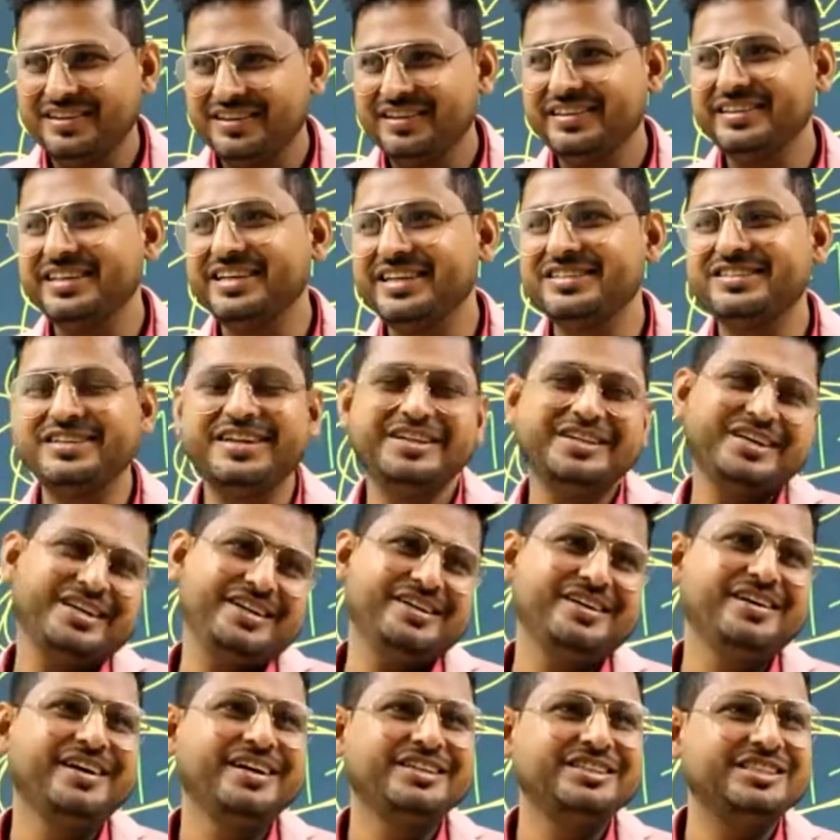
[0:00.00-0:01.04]
That's the reason
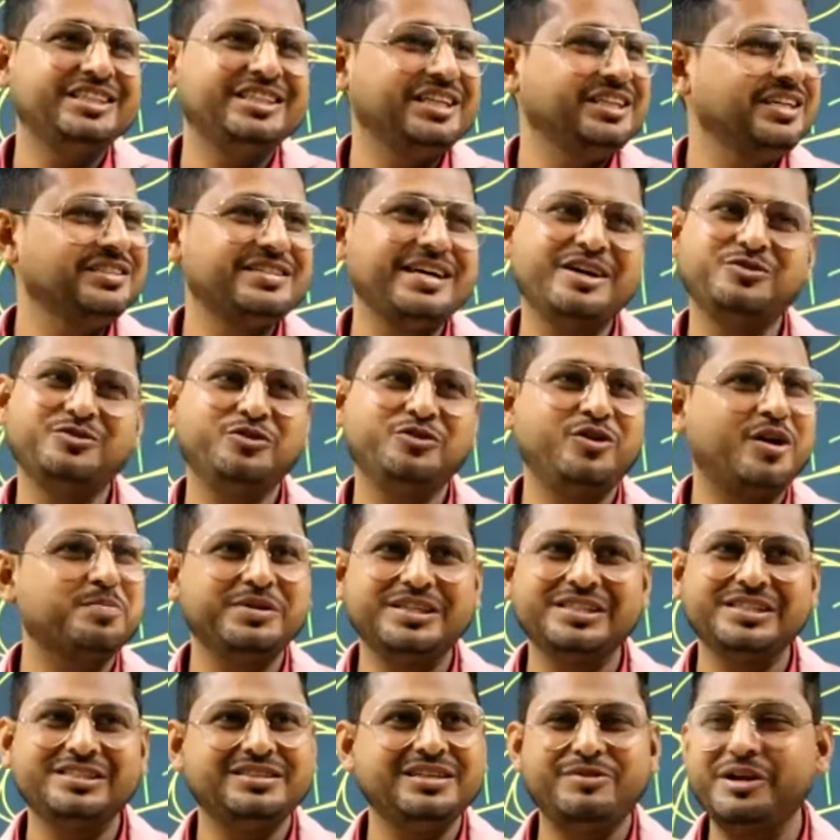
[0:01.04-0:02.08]
changes have not been
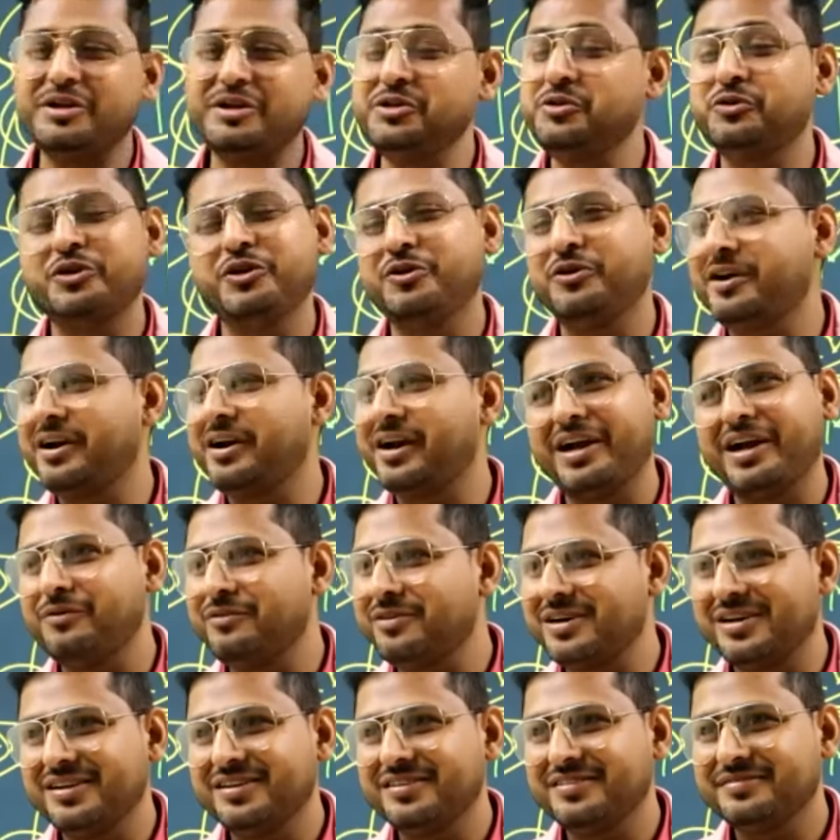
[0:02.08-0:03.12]
saved and you cannot recover
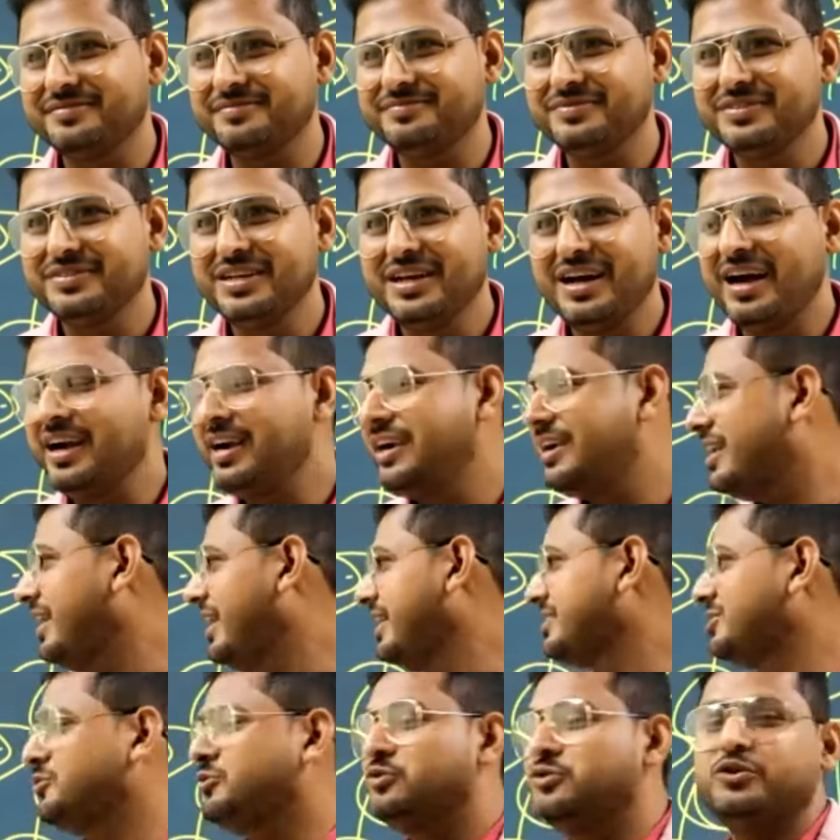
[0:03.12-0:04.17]

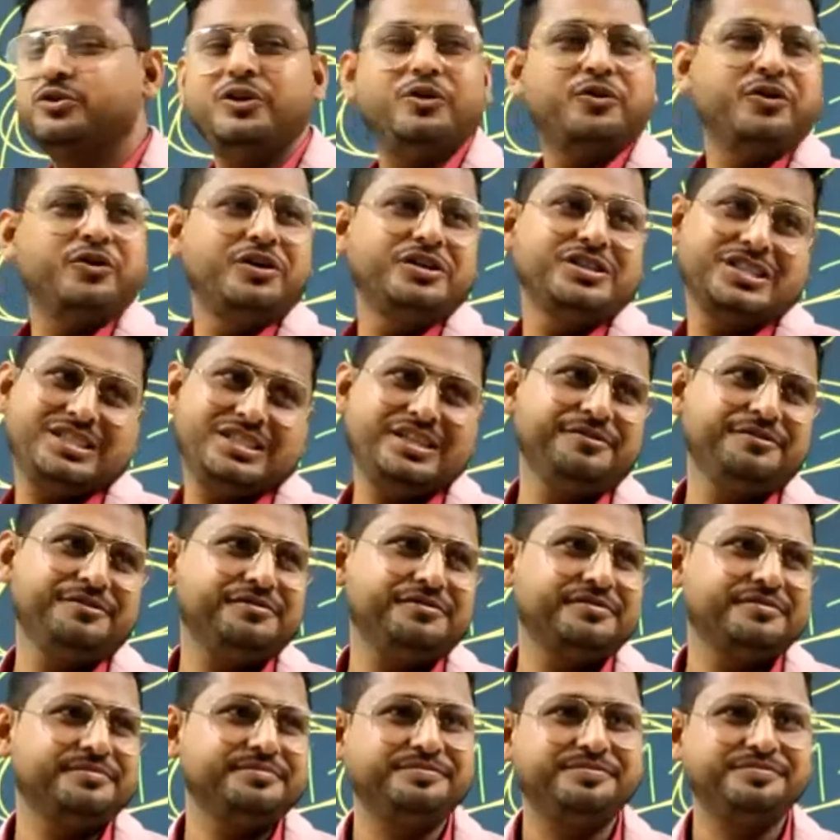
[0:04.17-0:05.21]
unless you click on save.
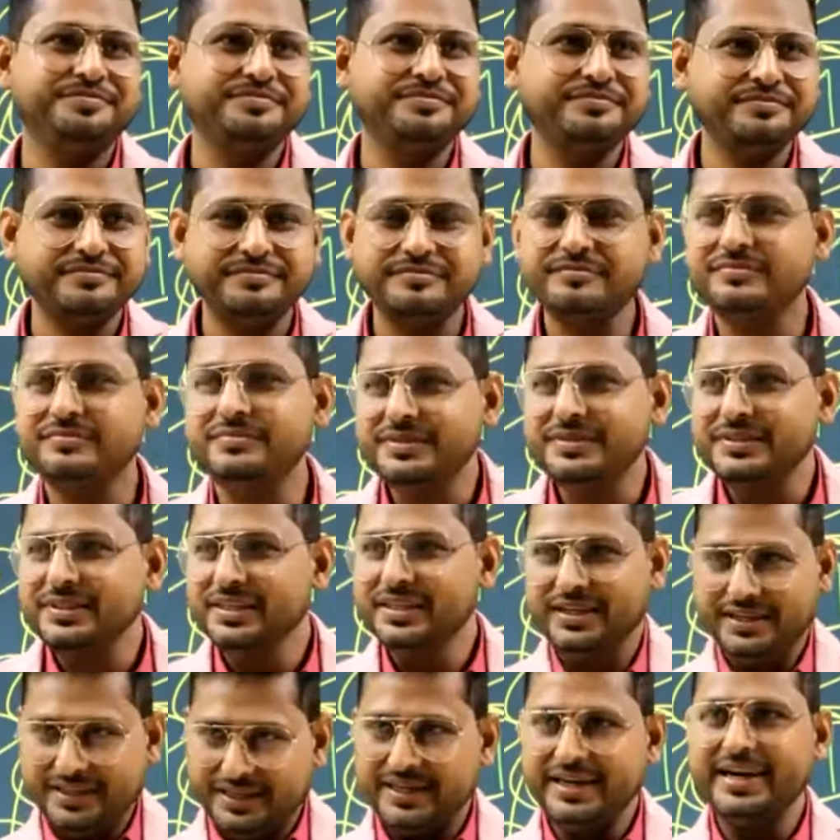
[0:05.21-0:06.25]

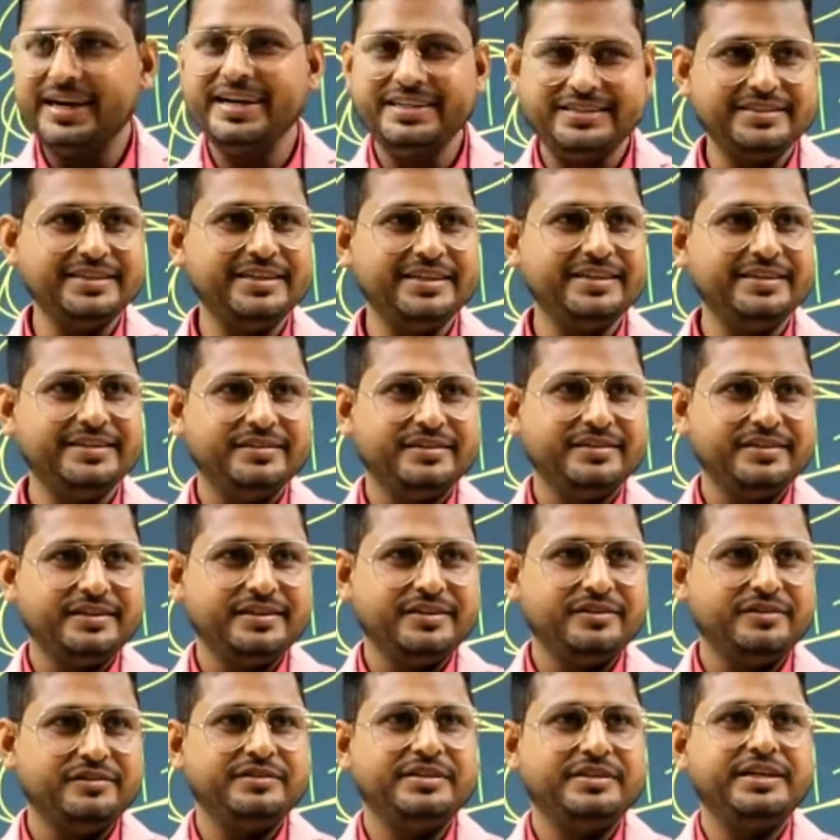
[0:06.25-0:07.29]
Understand?
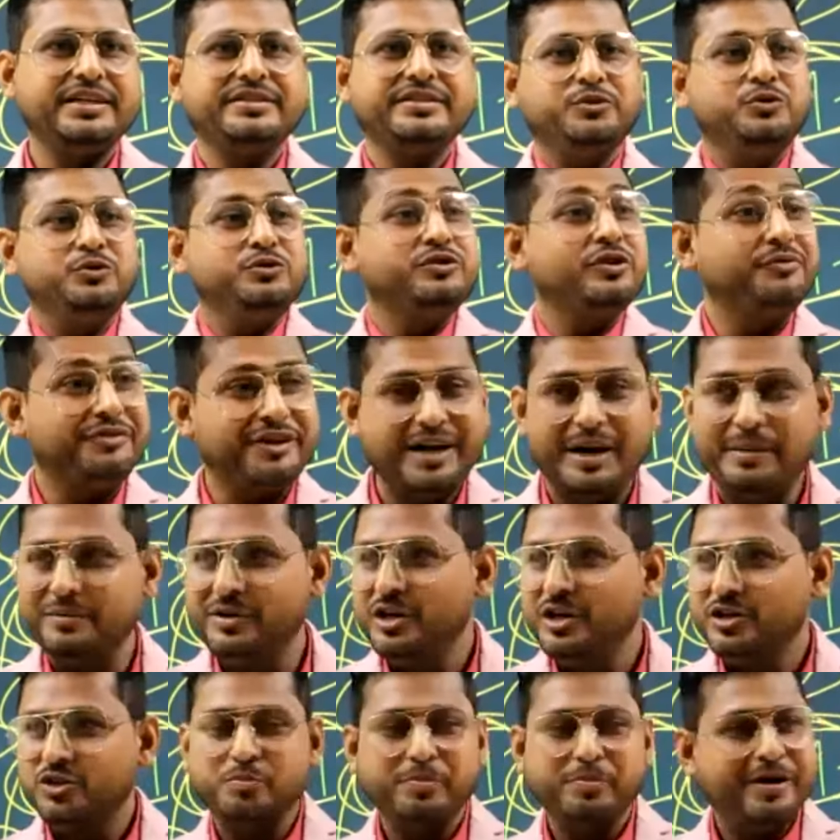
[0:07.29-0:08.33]
That's the use of RAM.
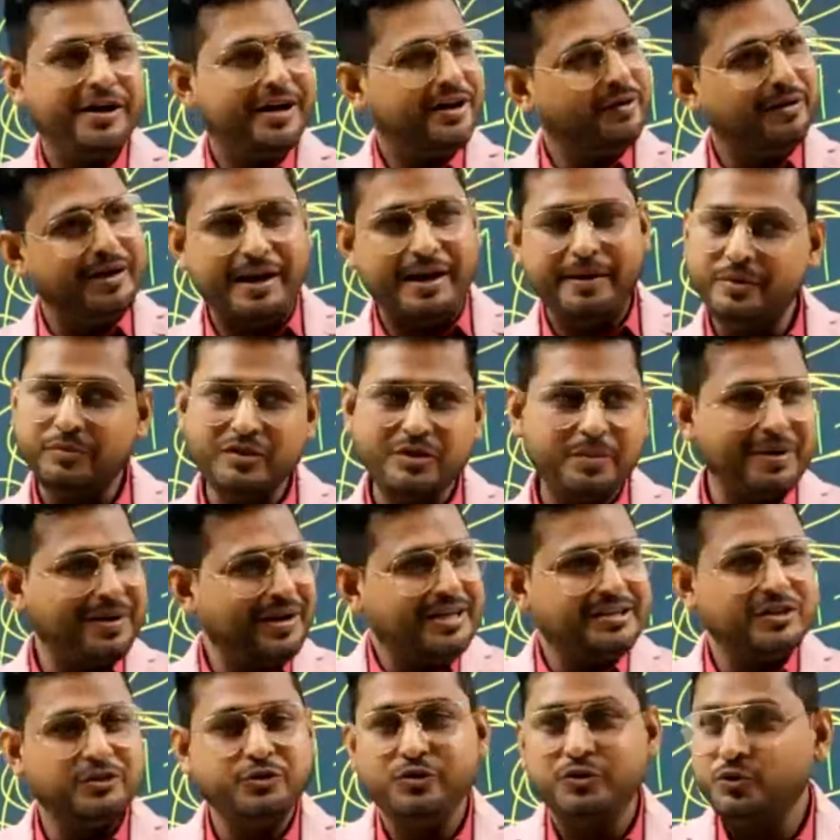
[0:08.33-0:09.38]
For many, any of the
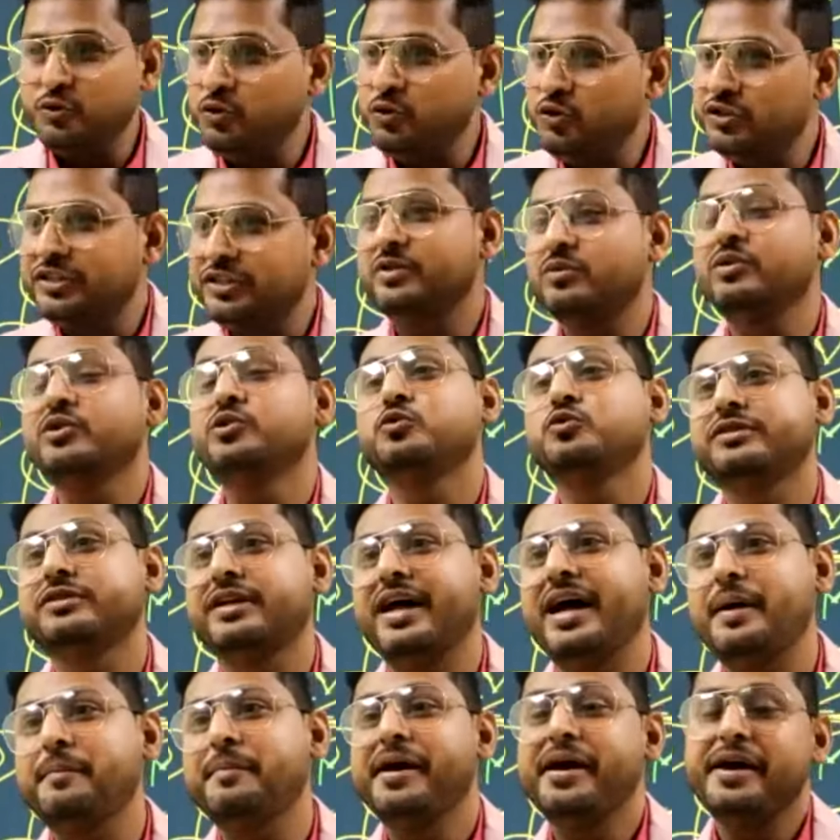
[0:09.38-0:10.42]
applications you use, please use
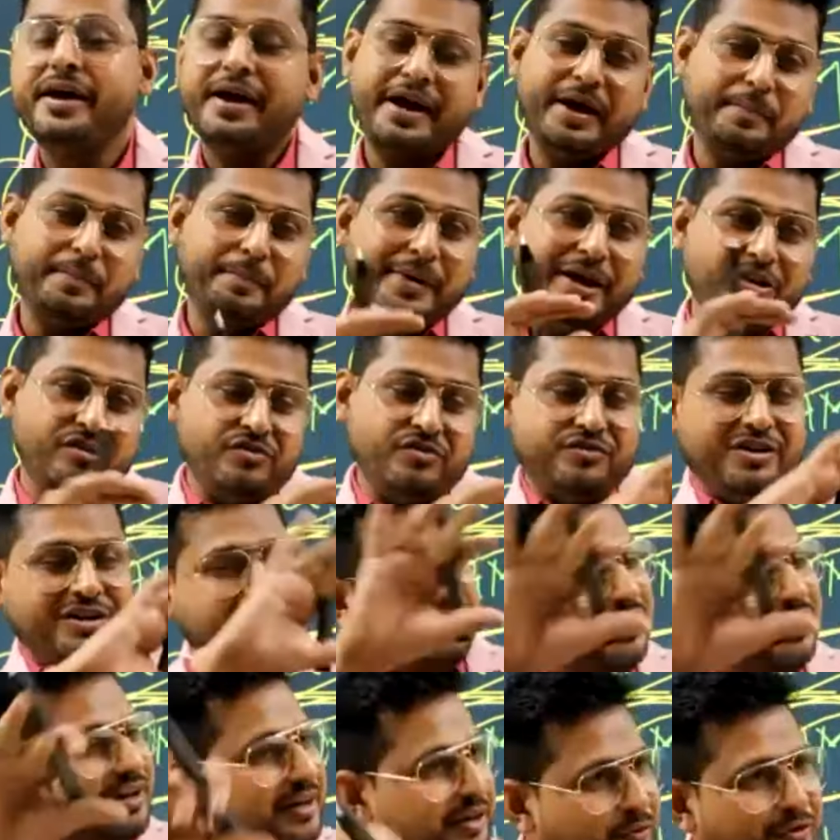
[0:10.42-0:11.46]
RAM. And many of
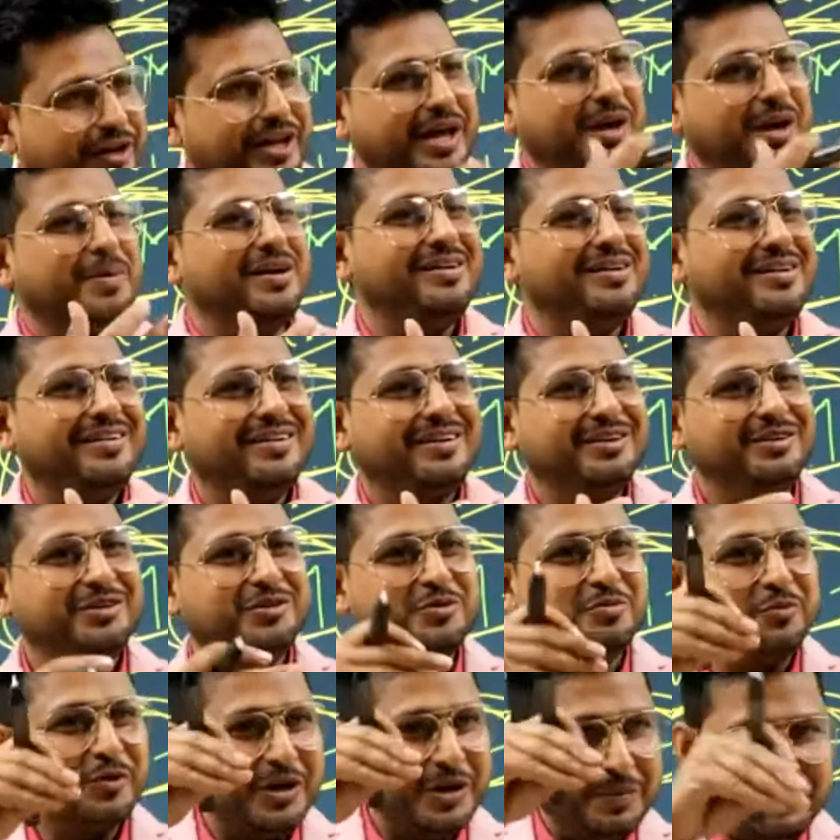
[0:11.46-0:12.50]
functionality you enable, you
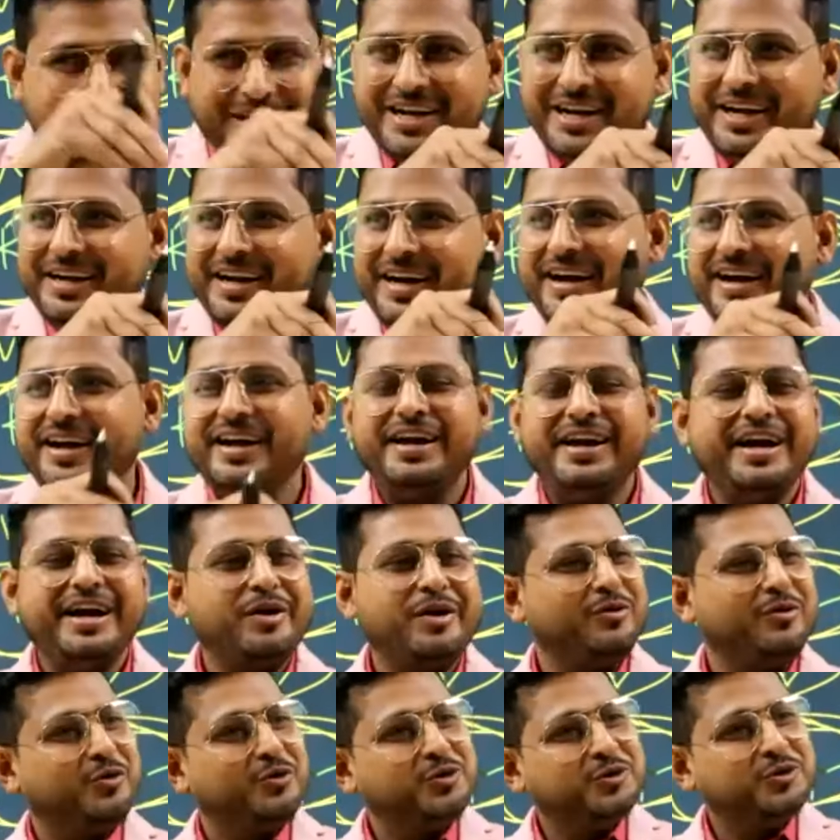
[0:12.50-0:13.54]
keep the data, it
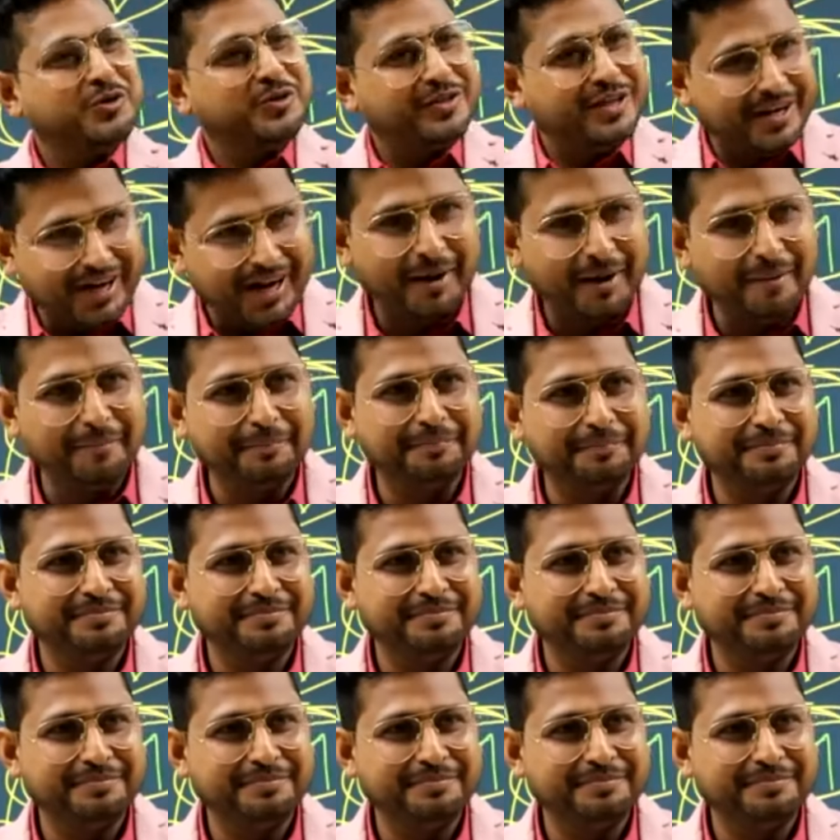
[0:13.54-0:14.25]
will host on the RAM.